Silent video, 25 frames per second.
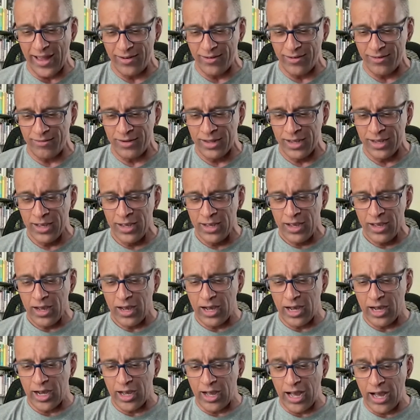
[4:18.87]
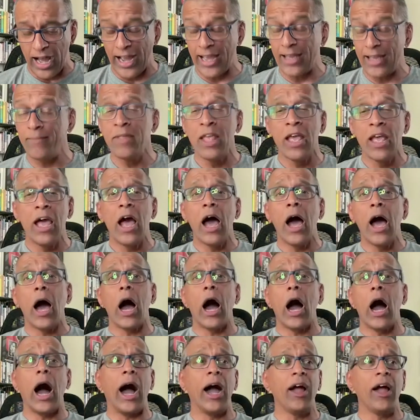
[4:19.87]
And uh, I,
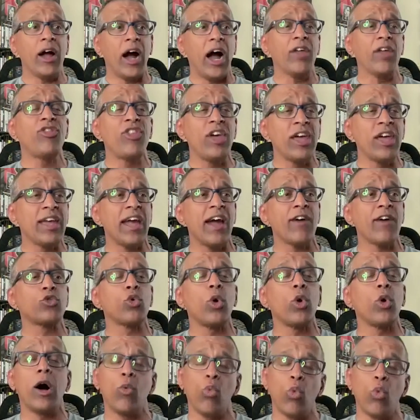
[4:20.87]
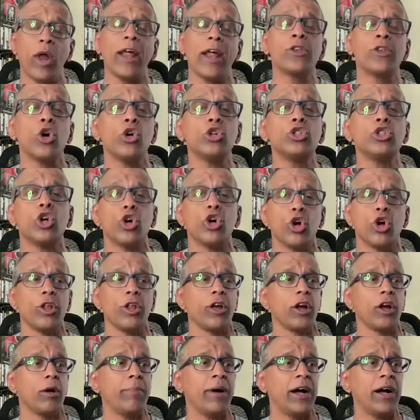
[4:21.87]
I think after a while, what I told you
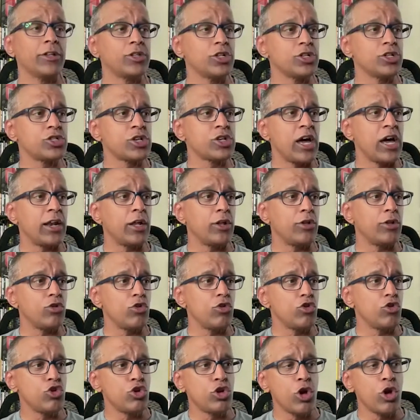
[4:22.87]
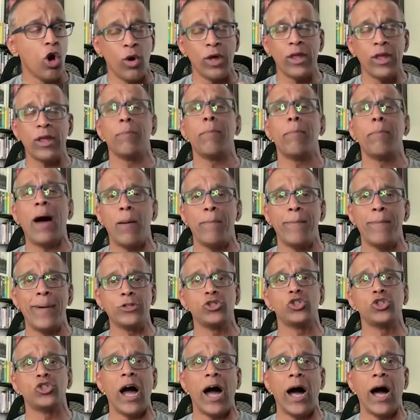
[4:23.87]
earlier about just kind of going about my
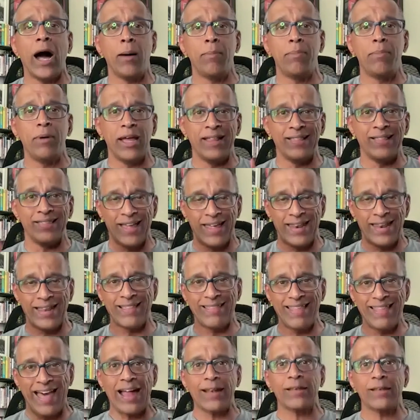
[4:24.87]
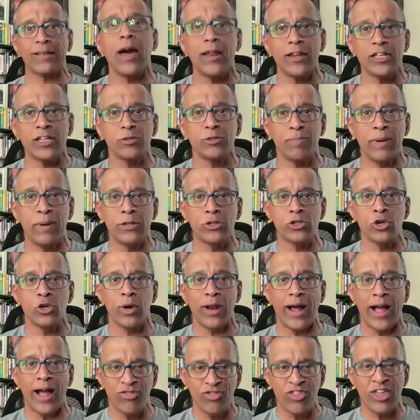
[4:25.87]
job and letting that kind of speak to it,
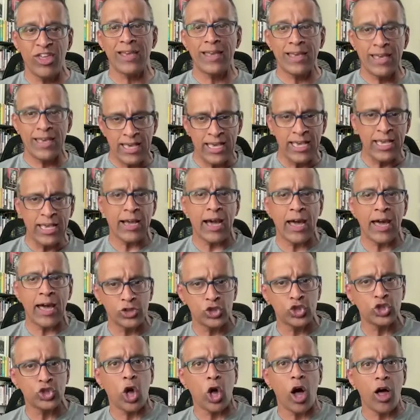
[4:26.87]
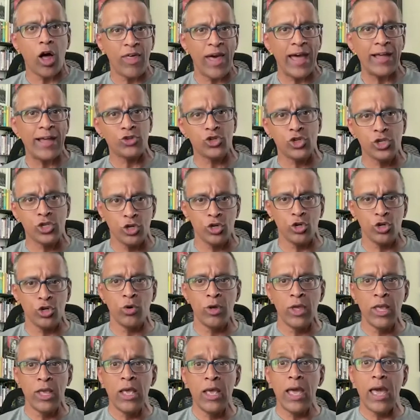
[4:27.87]
I think he kind of saw that too,
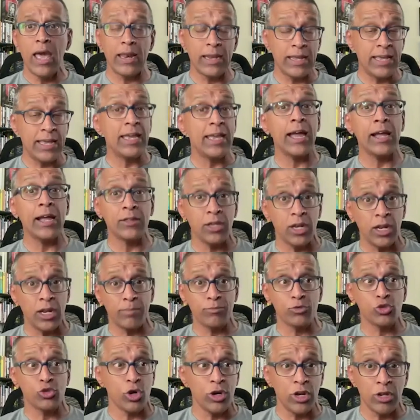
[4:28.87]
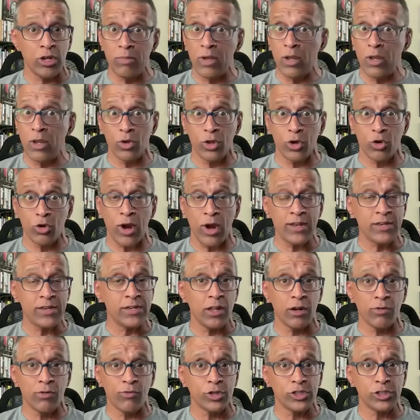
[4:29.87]
and he ended up treating me with a great deal
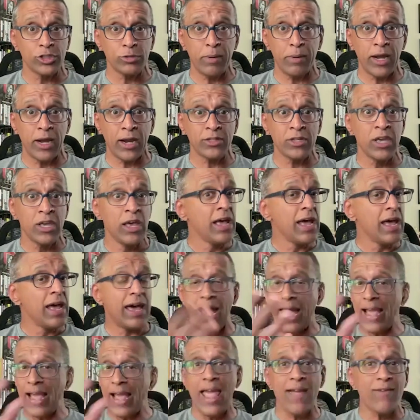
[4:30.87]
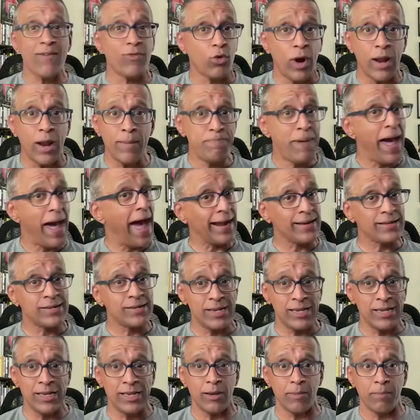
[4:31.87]
of respect, and I gave it right back to
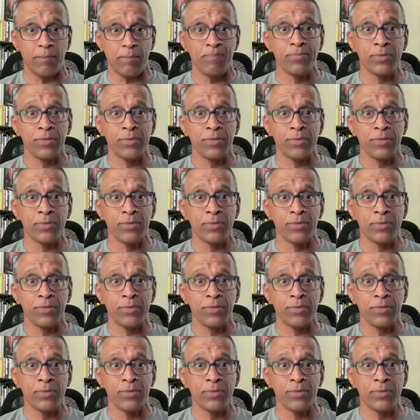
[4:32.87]
him.